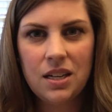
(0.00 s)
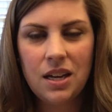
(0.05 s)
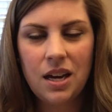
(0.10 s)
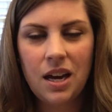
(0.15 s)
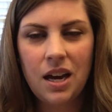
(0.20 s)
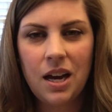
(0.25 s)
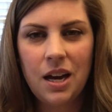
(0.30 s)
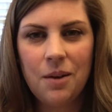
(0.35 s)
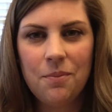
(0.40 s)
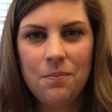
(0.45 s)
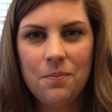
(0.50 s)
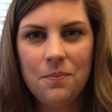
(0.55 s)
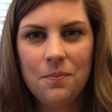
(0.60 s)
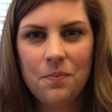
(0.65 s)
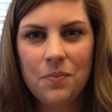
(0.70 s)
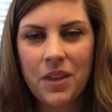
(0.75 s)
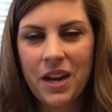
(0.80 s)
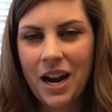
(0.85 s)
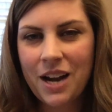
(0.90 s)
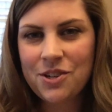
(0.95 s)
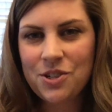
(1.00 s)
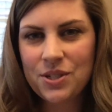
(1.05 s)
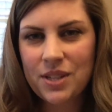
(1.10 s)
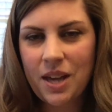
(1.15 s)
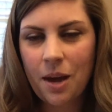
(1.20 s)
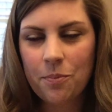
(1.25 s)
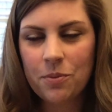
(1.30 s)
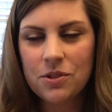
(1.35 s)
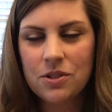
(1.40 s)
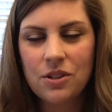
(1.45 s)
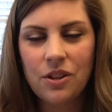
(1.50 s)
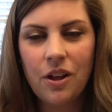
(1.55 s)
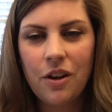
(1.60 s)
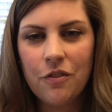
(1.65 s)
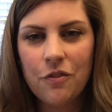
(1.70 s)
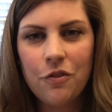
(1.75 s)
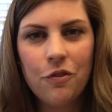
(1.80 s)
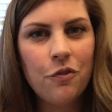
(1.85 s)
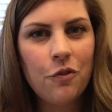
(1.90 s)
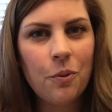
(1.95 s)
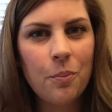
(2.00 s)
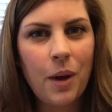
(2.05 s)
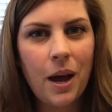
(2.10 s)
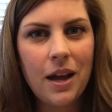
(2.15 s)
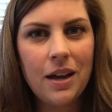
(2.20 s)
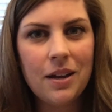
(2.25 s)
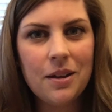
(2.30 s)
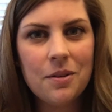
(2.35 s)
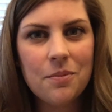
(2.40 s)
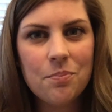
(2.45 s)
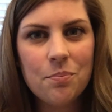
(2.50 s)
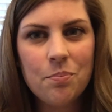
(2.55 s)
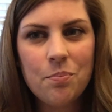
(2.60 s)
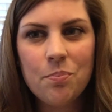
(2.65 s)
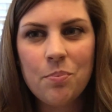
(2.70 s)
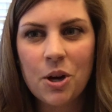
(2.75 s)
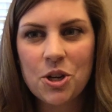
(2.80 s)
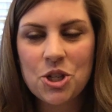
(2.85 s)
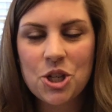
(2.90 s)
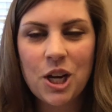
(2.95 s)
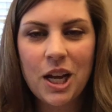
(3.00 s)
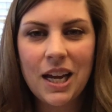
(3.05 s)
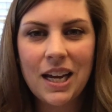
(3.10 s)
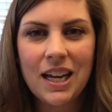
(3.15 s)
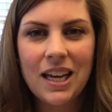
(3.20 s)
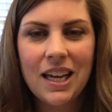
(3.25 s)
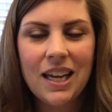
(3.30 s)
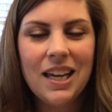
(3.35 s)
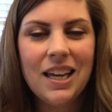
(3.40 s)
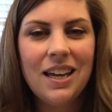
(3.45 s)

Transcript: that I just happen to love for my budgeting.